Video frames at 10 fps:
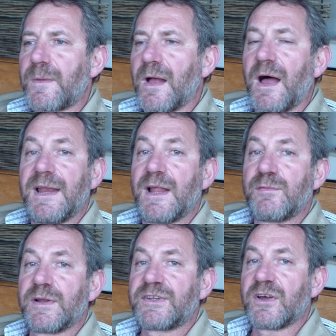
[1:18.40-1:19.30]
I
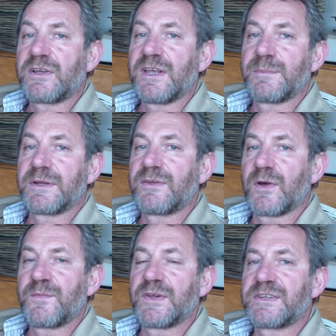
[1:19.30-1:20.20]
love Latakia, but
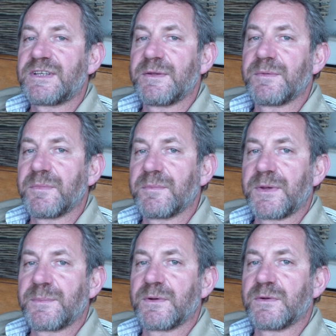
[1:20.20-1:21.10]
obviously
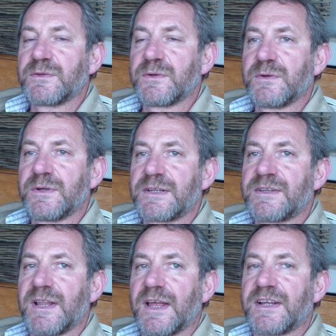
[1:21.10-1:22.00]
people who
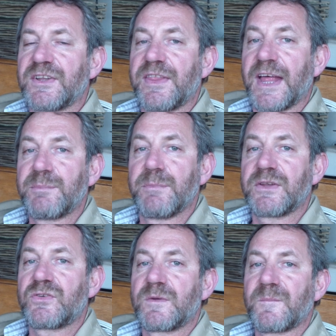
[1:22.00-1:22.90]
doesn't like it that
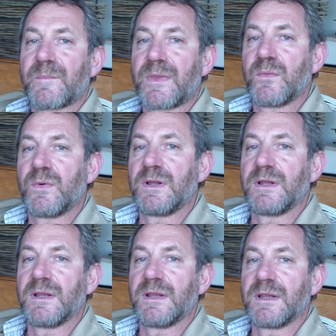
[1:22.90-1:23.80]
much
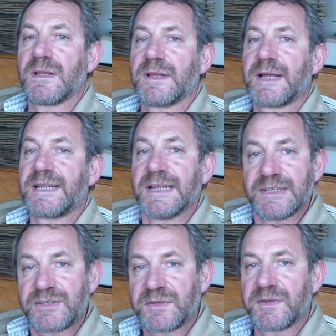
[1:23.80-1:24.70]
will at
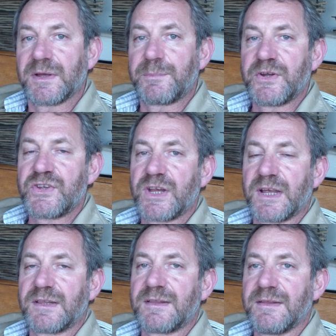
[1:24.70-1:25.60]
least
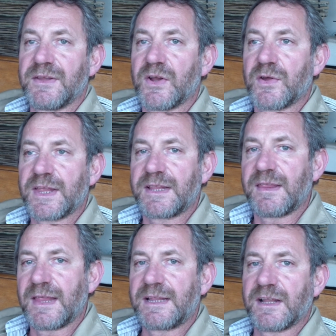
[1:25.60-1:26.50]
appreciate, you know,
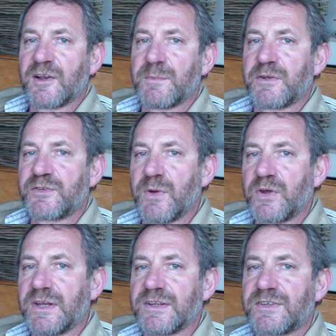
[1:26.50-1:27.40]
that little bit of
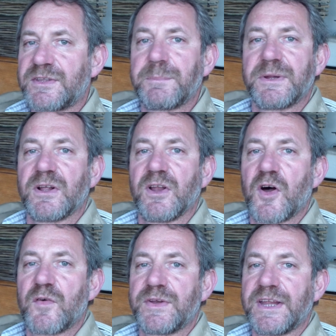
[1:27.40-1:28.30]
smokiness typical
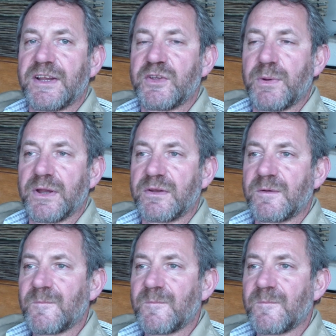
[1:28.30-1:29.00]
of an English blend.